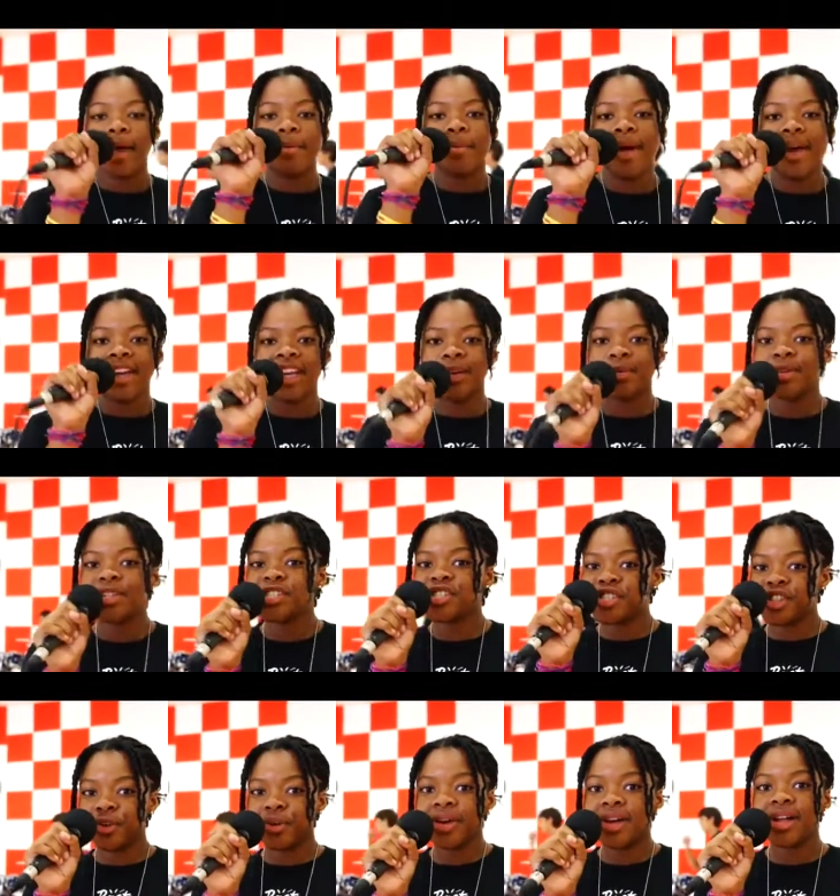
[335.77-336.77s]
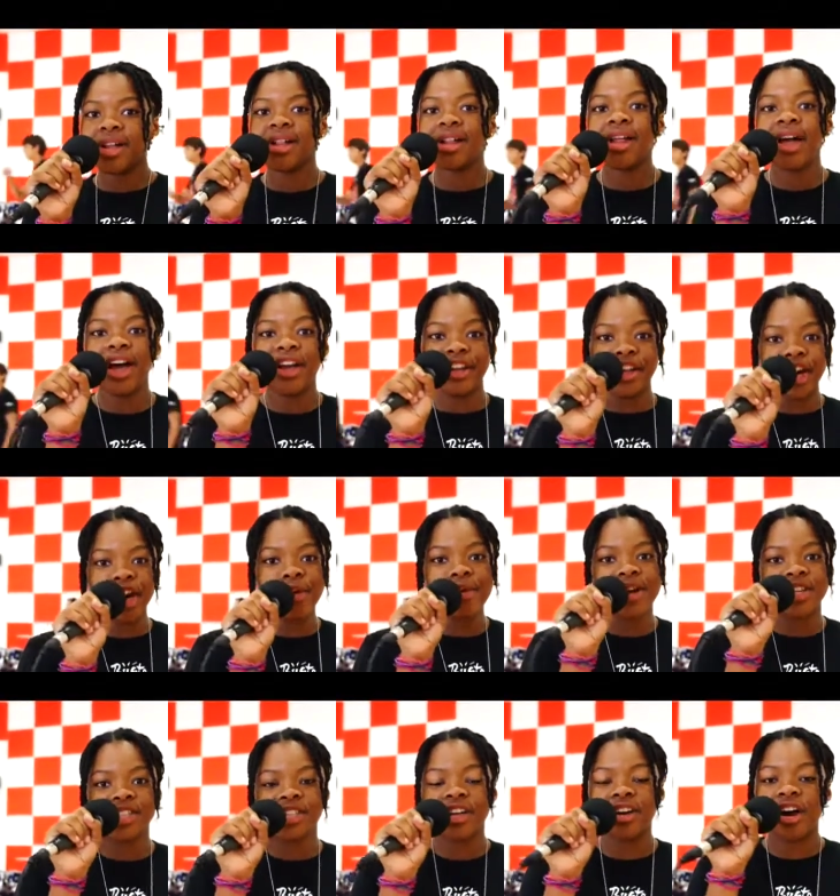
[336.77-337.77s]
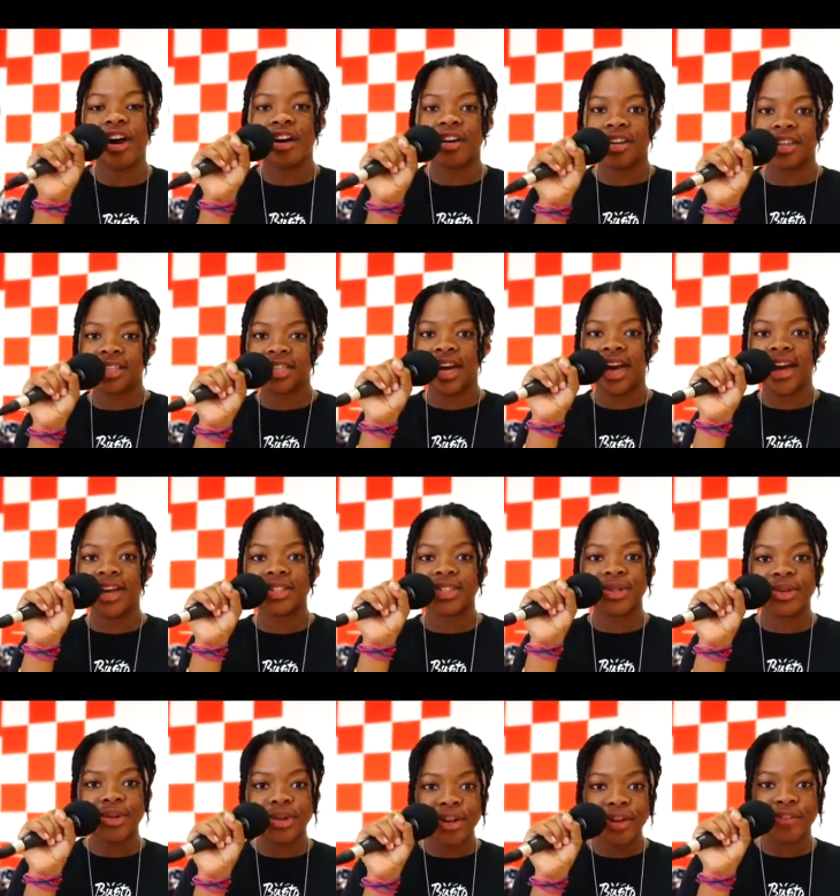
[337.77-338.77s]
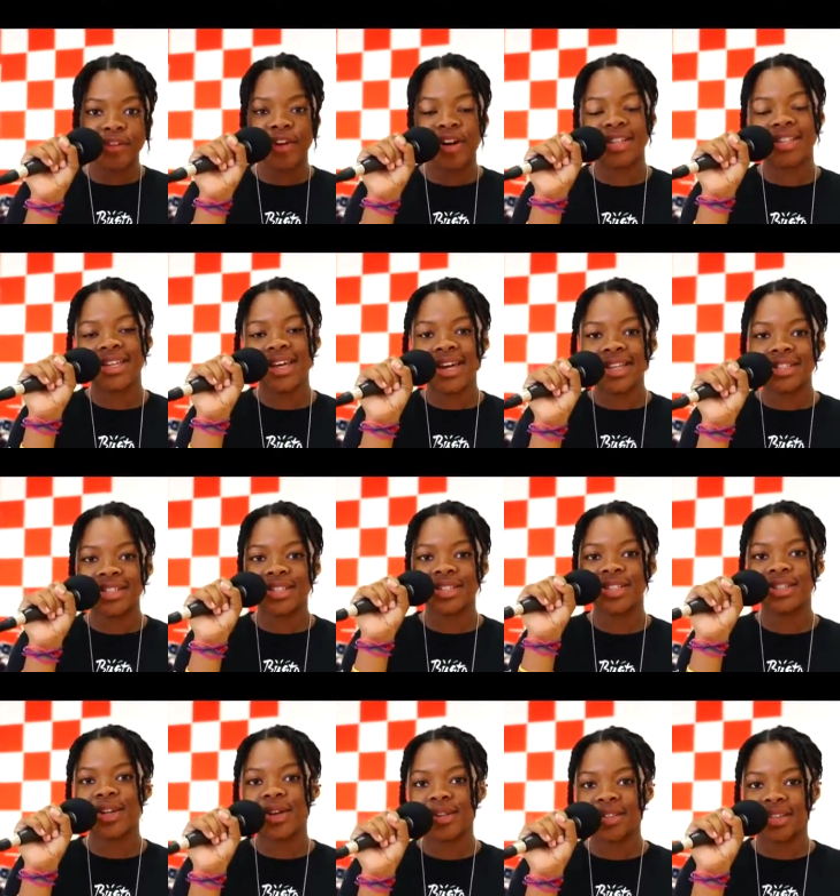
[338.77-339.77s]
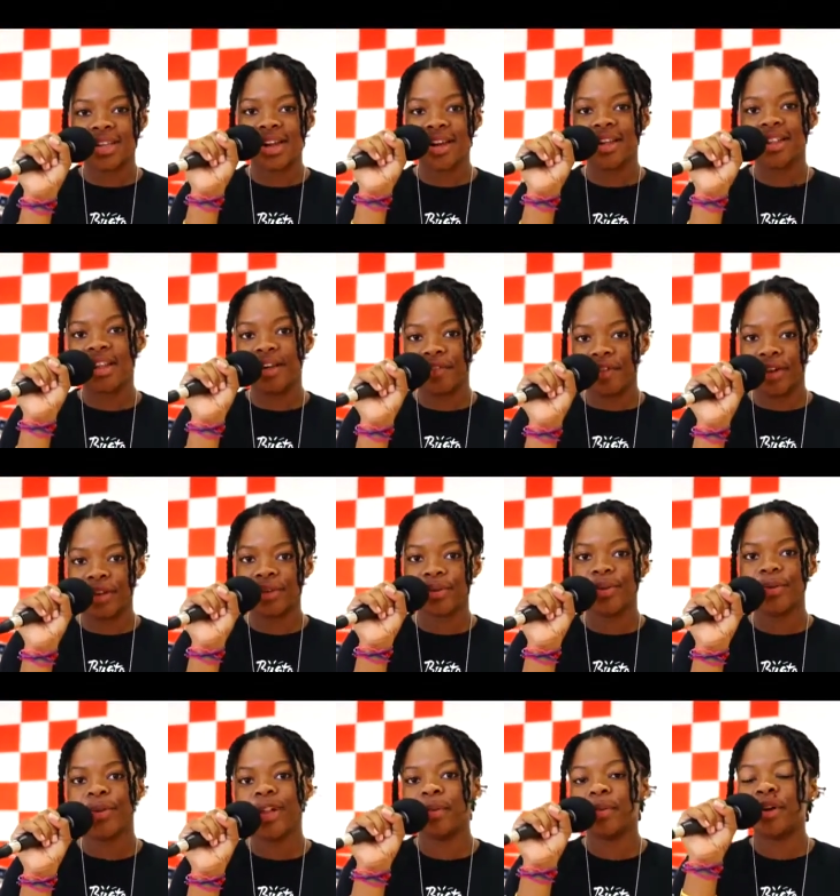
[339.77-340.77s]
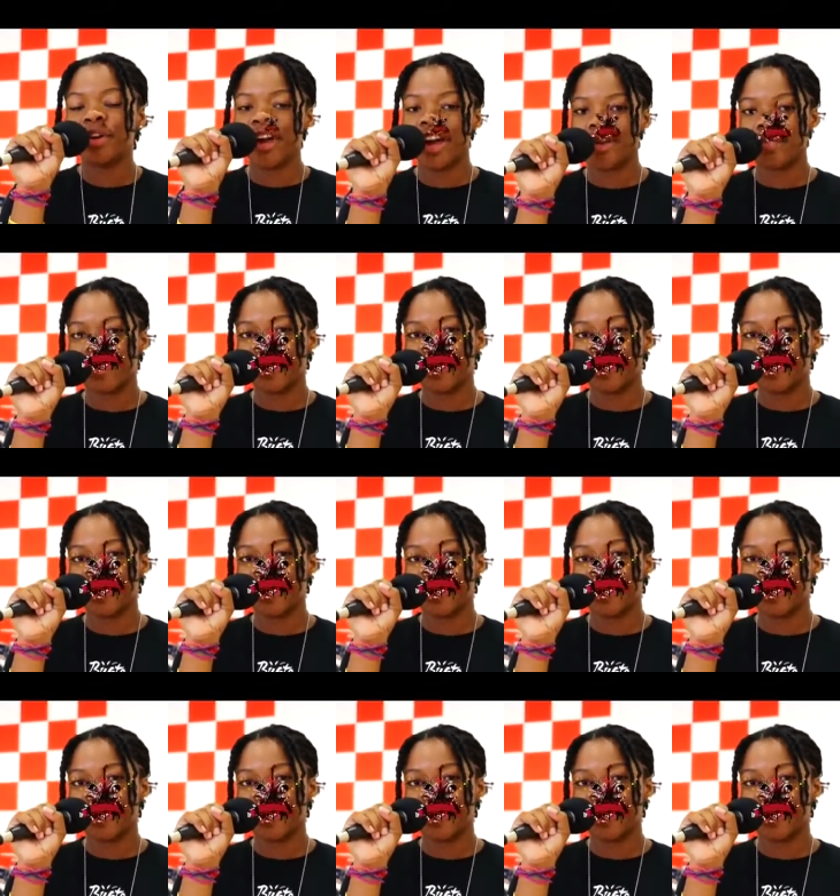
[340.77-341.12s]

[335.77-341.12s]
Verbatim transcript: My name is Jewel, and you're watching Orange Sky School of Roxy TNT 2011. We'll be right